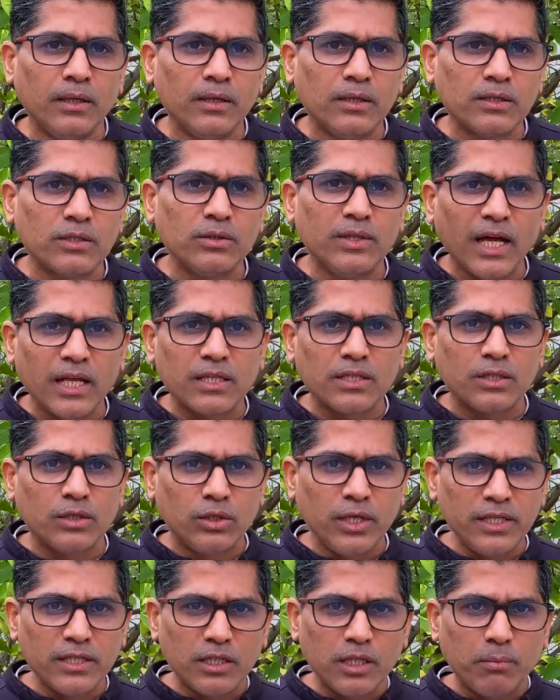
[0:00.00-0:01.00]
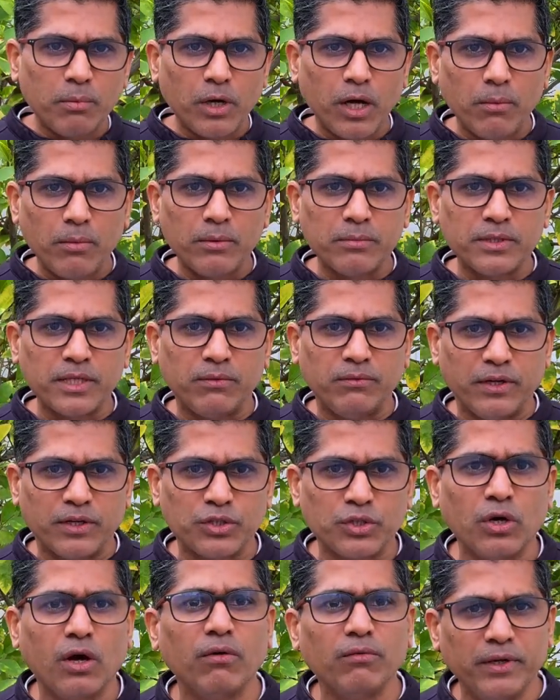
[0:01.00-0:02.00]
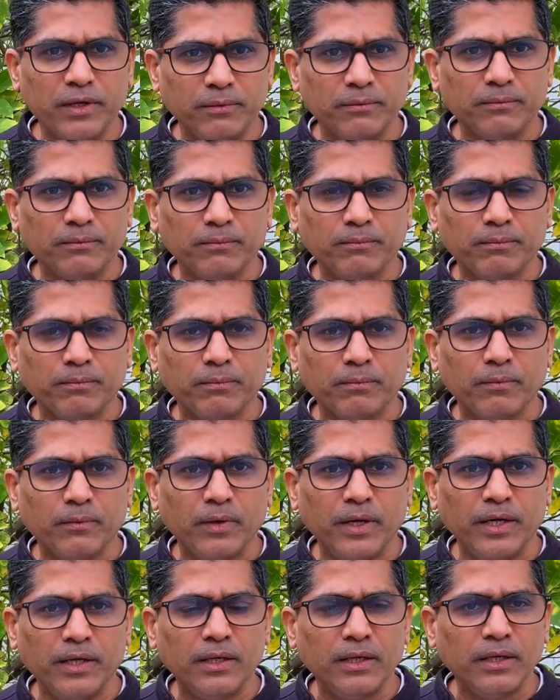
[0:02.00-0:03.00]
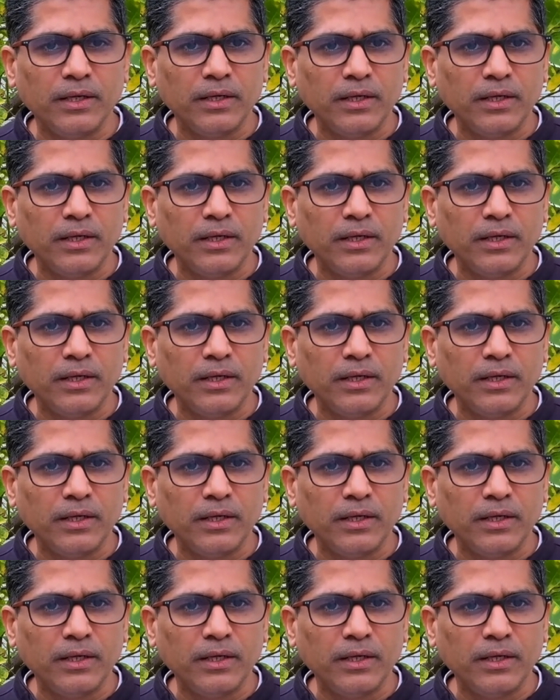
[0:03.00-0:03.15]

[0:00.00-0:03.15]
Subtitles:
So these are the problems that we are solving, right?